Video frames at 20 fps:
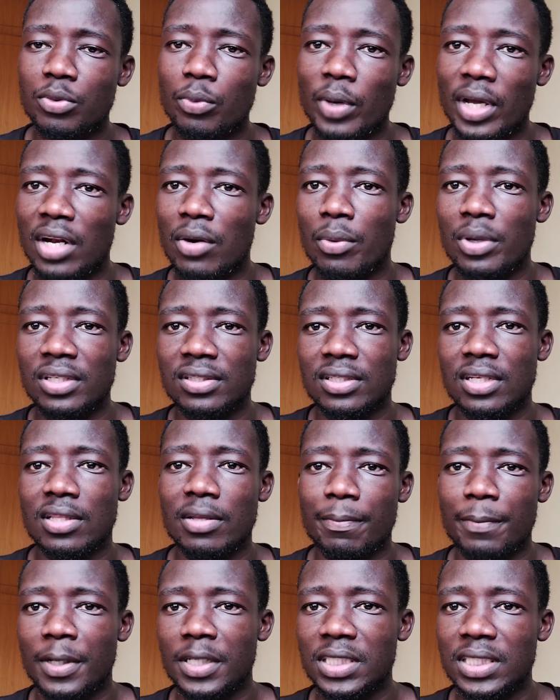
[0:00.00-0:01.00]
when we see
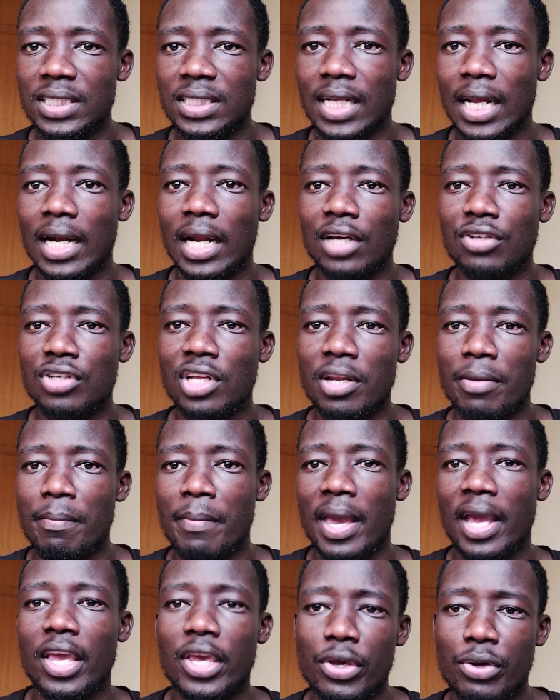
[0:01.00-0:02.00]
the patient and actually
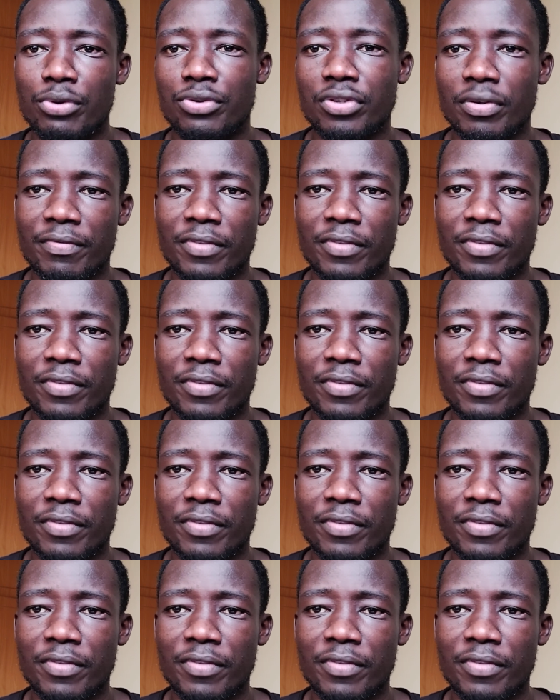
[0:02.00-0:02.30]
make use